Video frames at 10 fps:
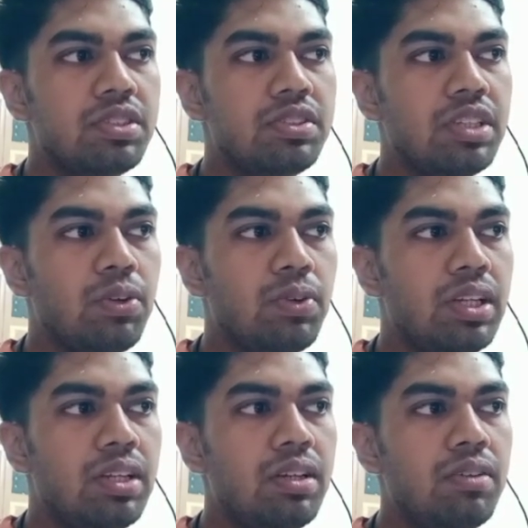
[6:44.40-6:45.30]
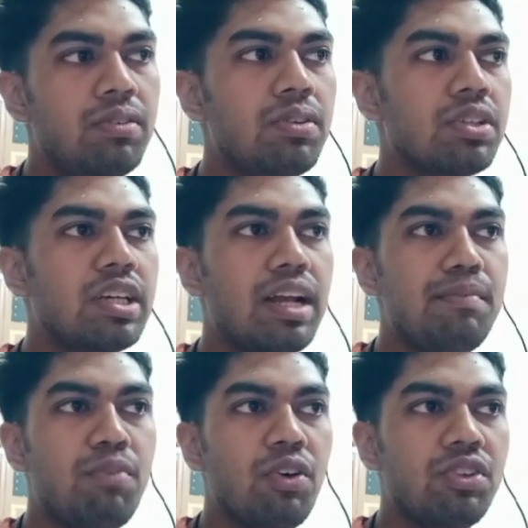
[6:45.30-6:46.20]
the cell wall for the
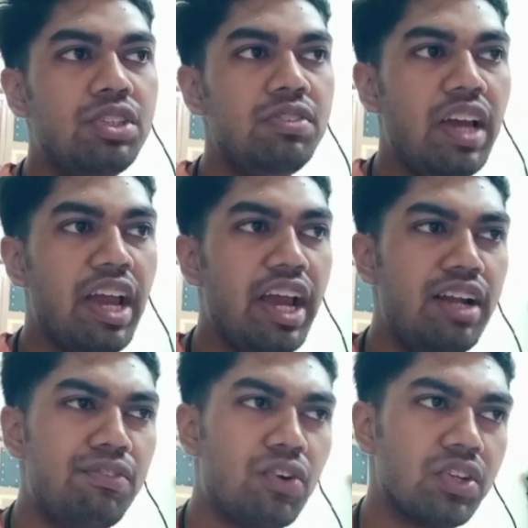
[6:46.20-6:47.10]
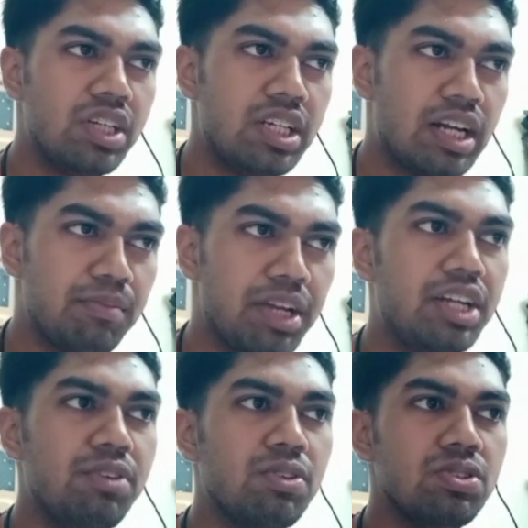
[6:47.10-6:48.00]
gram positive and for the gram
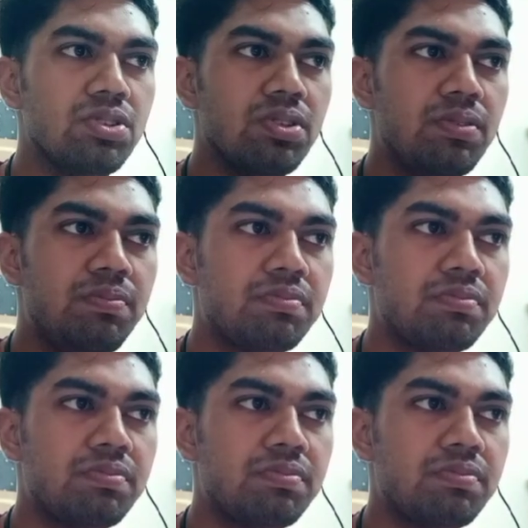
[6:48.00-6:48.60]
negative also.